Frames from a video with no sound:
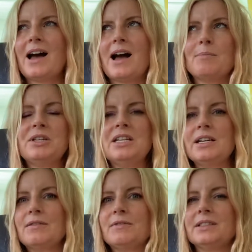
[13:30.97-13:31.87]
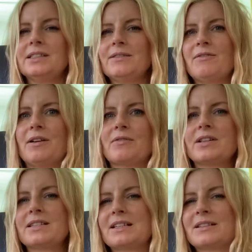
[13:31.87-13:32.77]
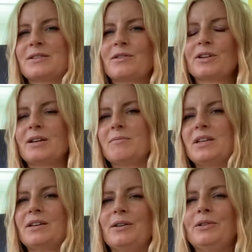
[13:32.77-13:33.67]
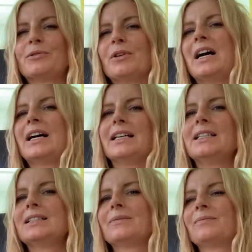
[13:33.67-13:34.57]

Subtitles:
I'm nervous if everything's gonna be all right.